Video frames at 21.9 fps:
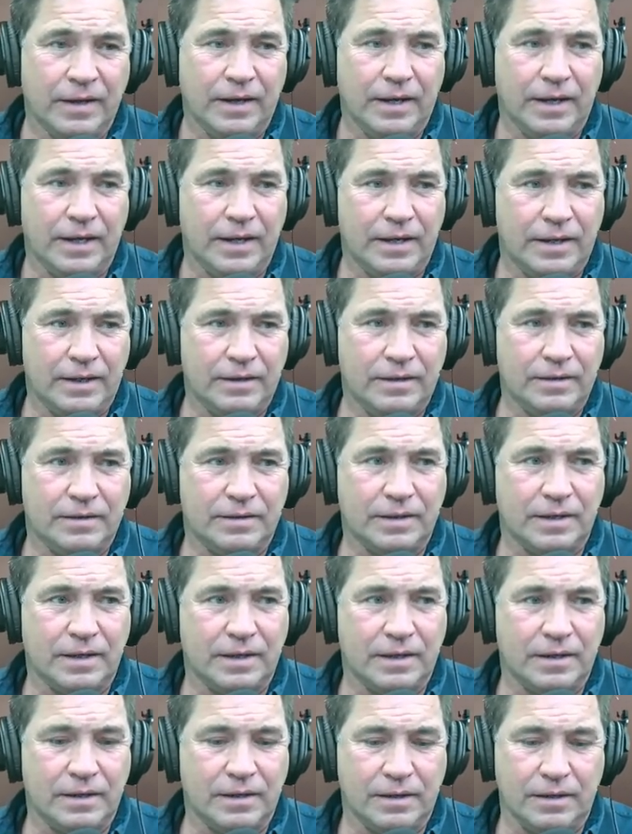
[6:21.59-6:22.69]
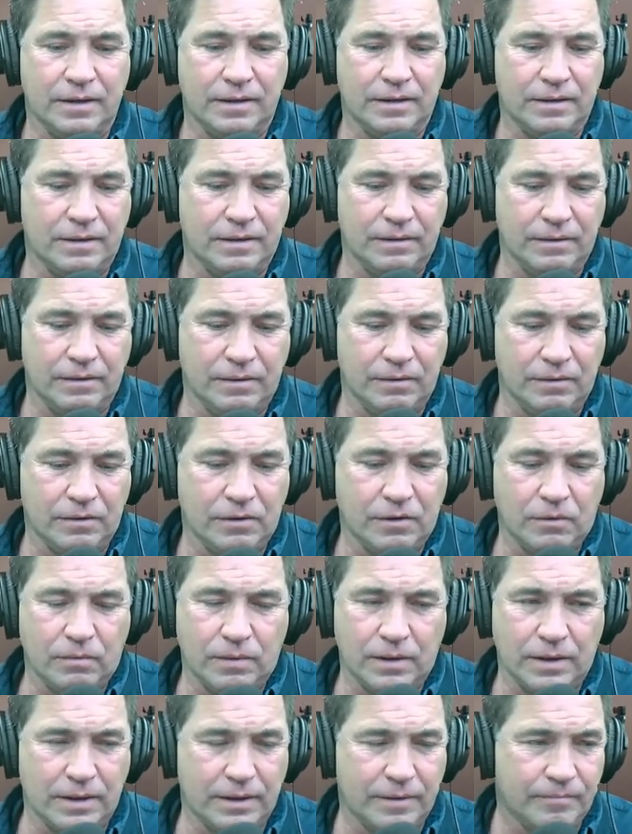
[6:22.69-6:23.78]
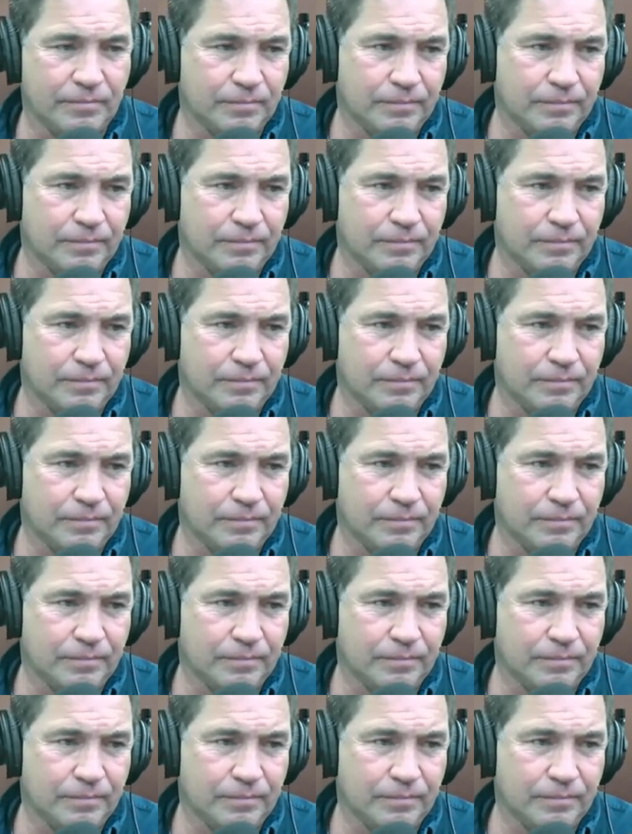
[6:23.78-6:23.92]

And uh, you know, uh,